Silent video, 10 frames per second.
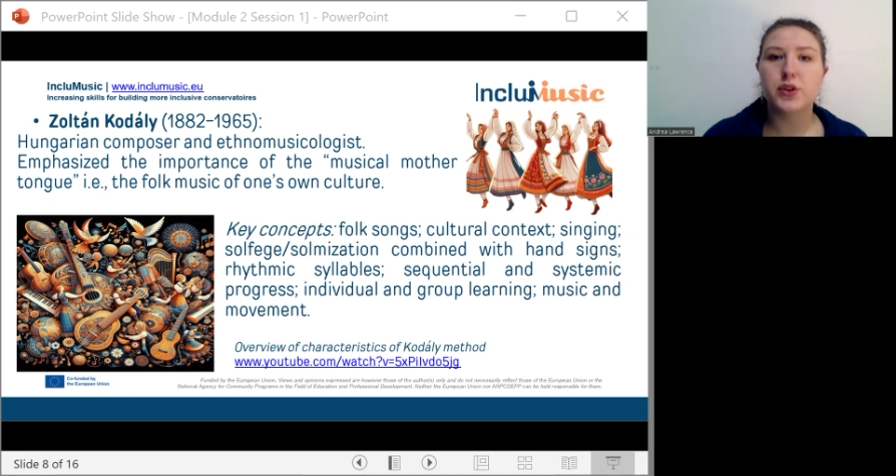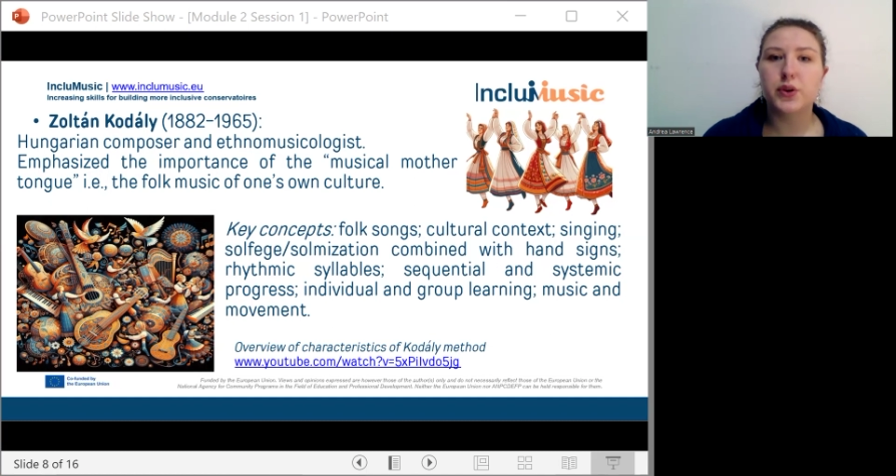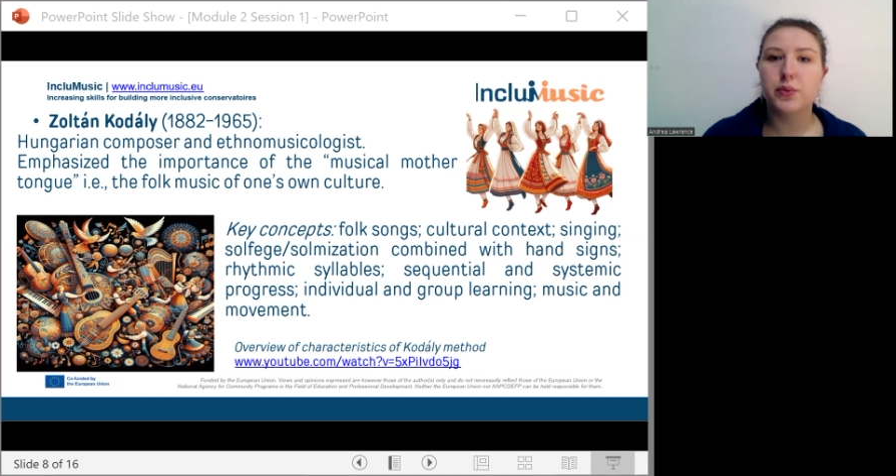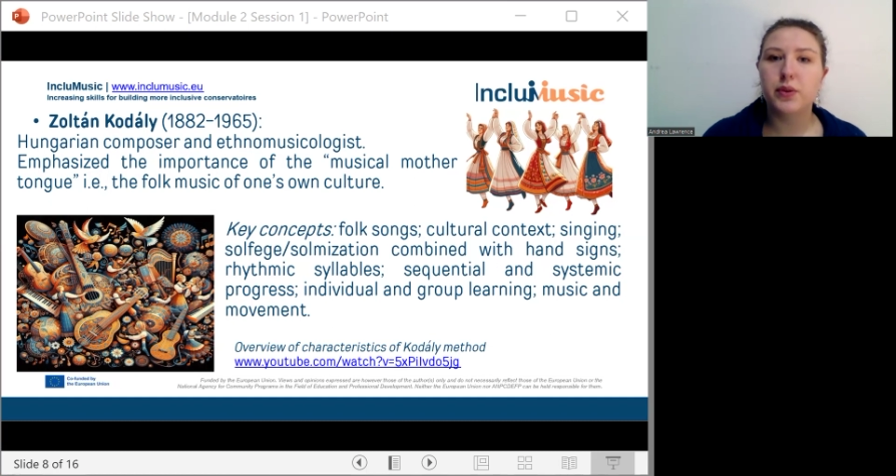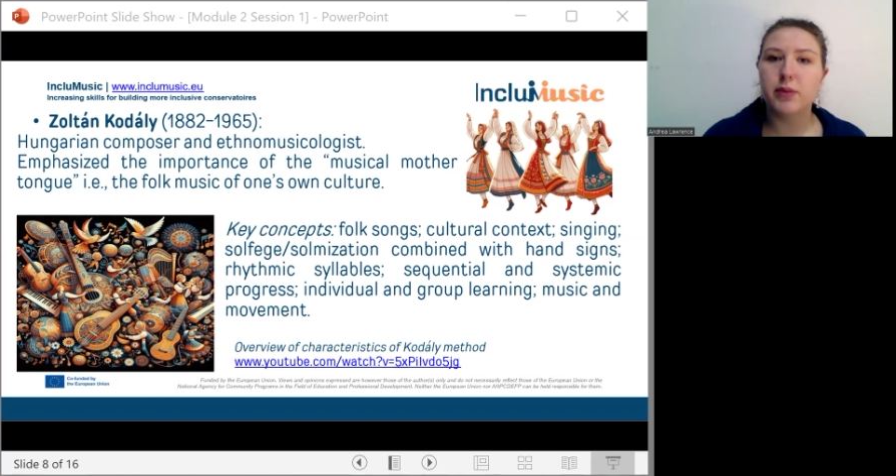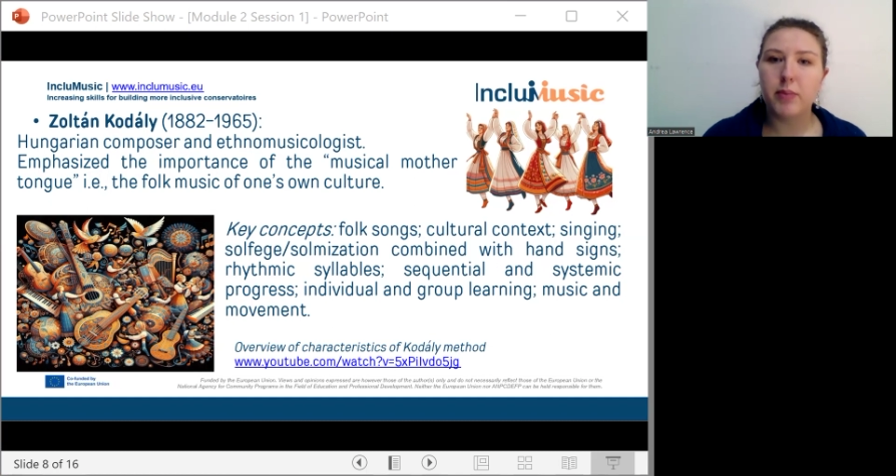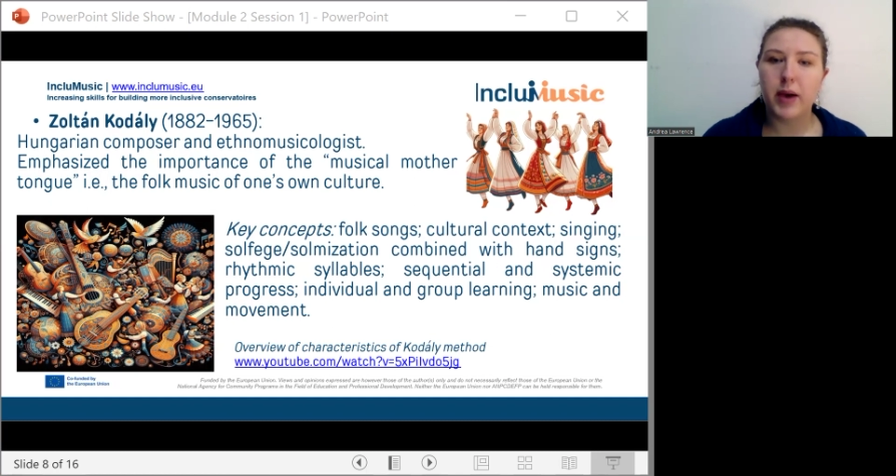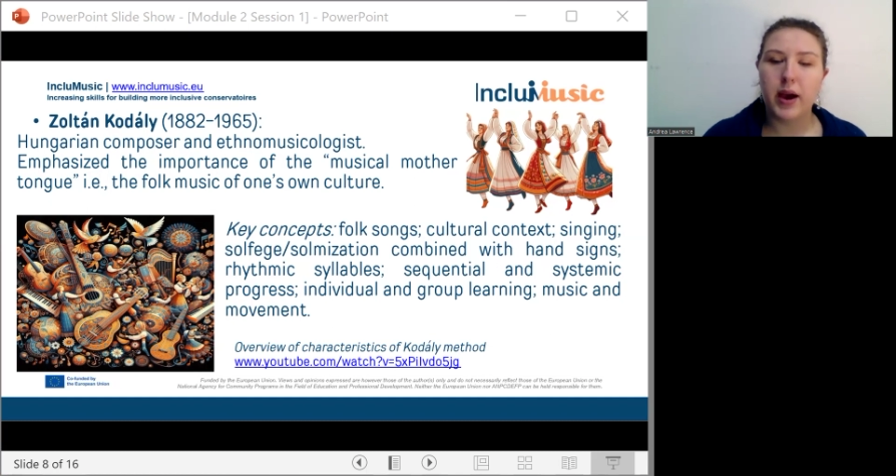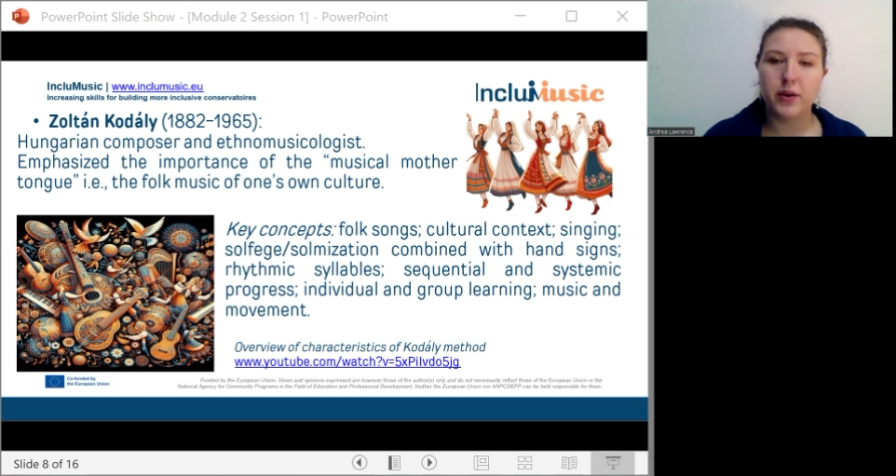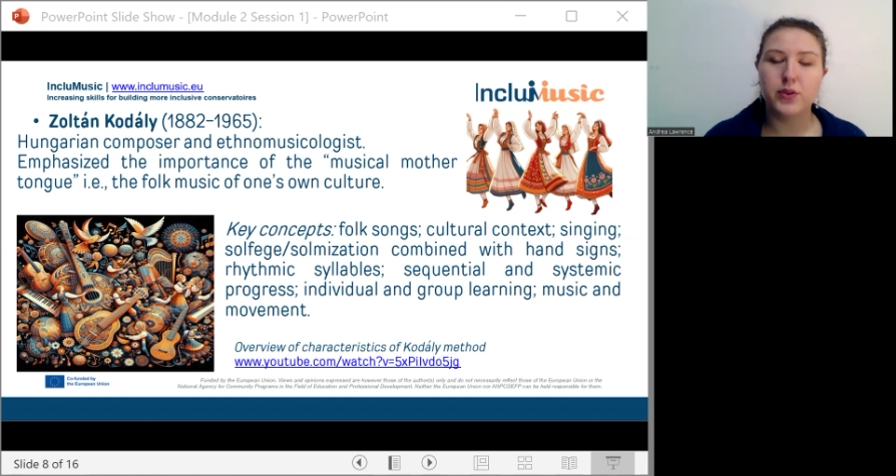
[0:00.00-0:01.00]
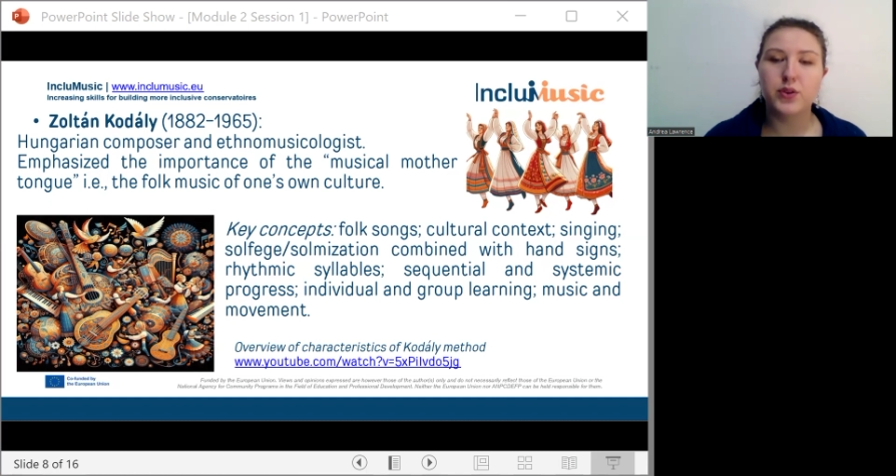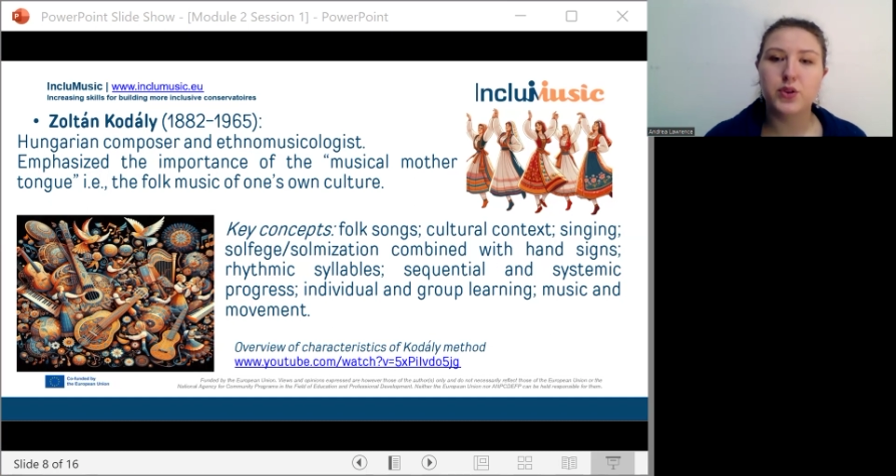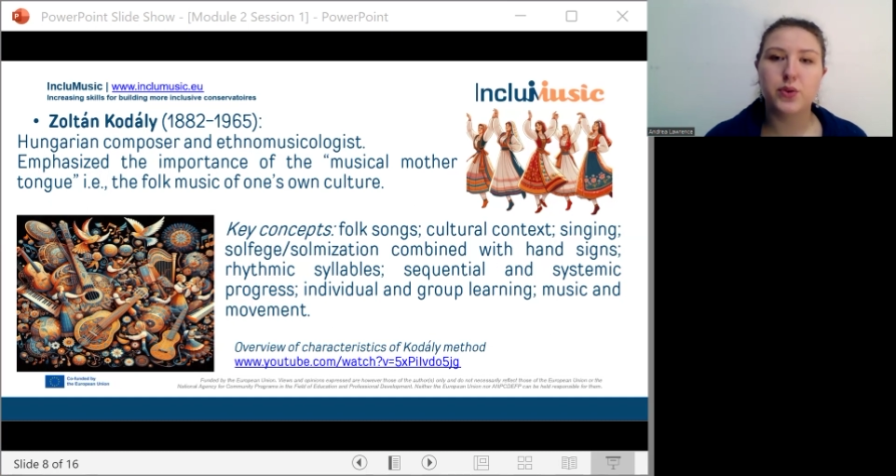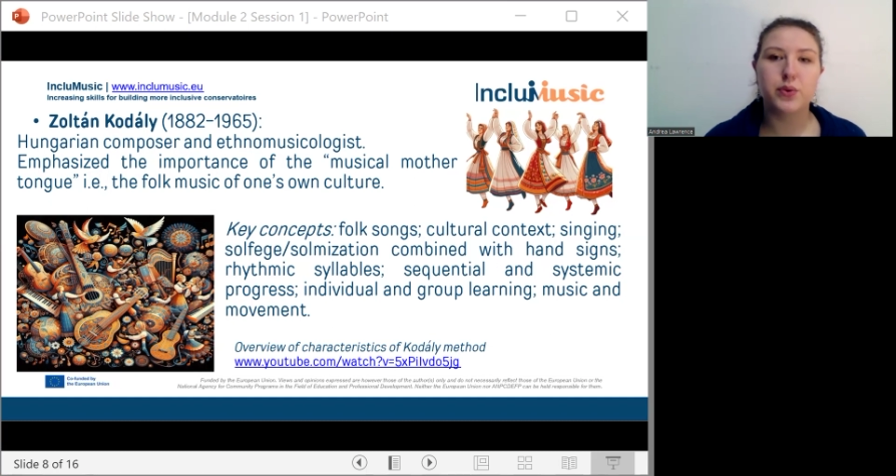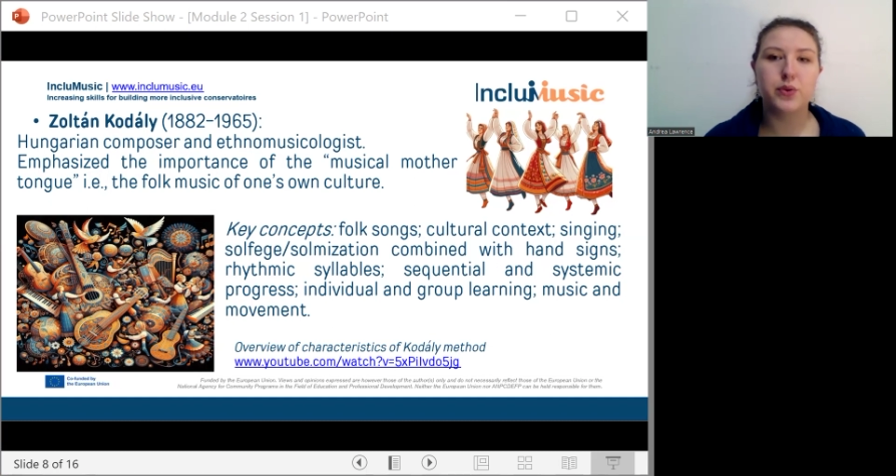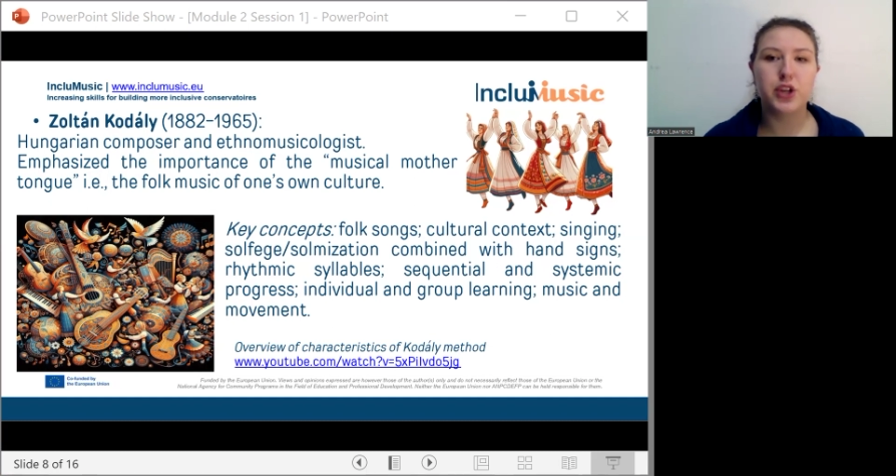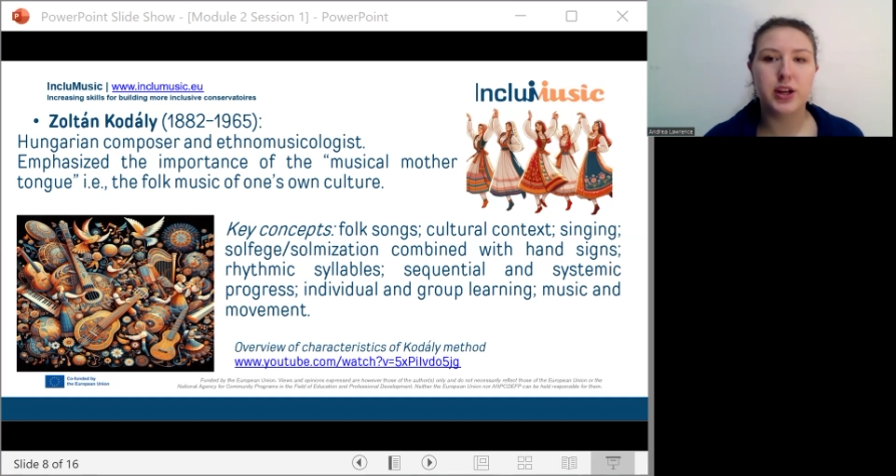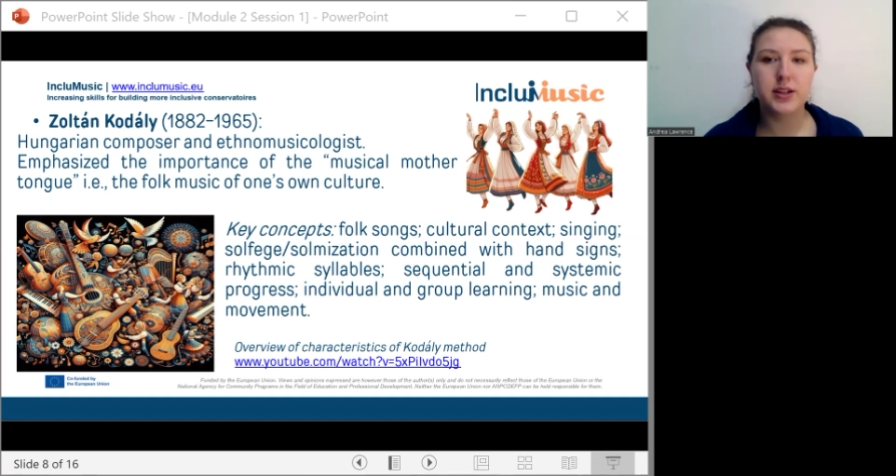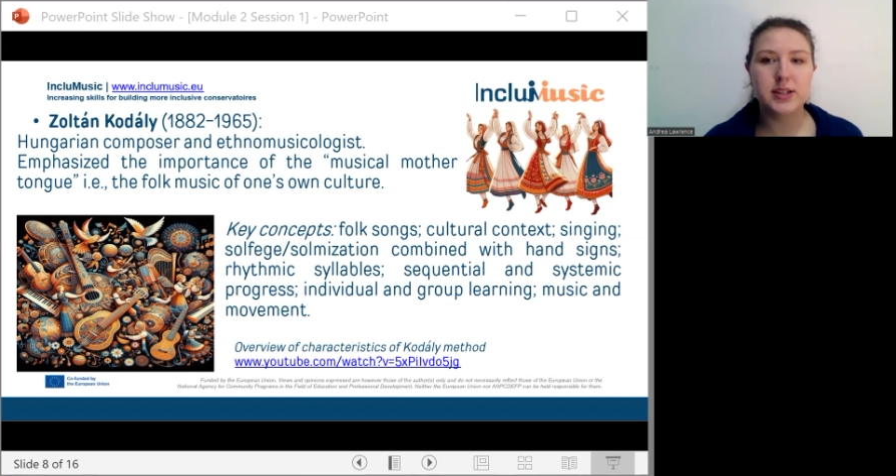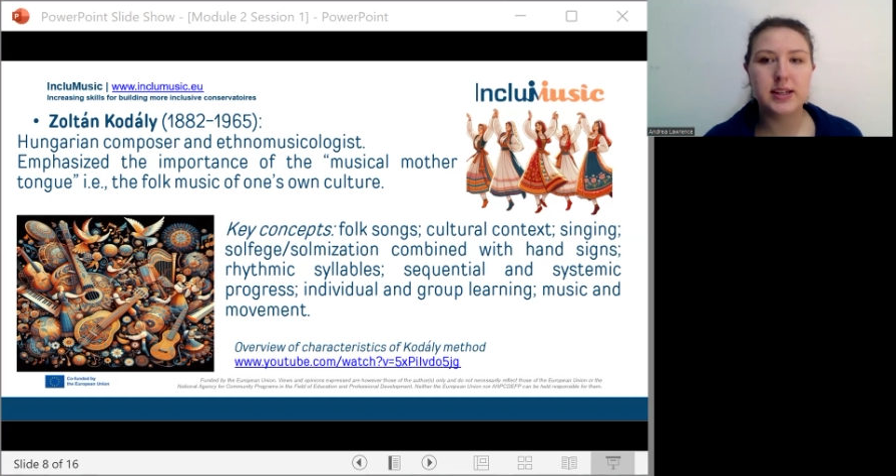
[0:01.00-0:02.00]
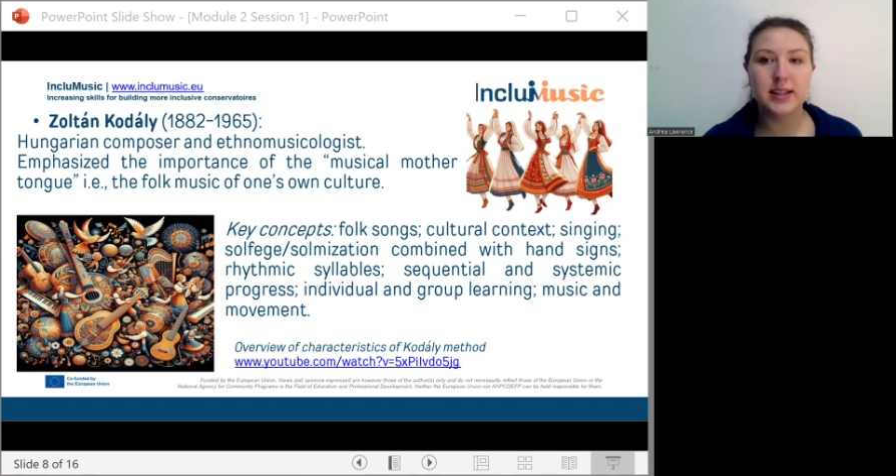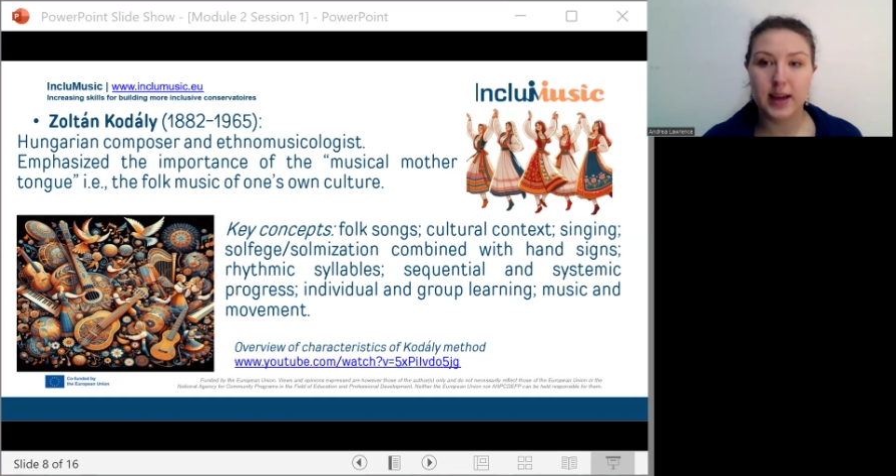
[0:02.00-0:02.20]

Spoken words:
learn rhythmic patterns through chanting,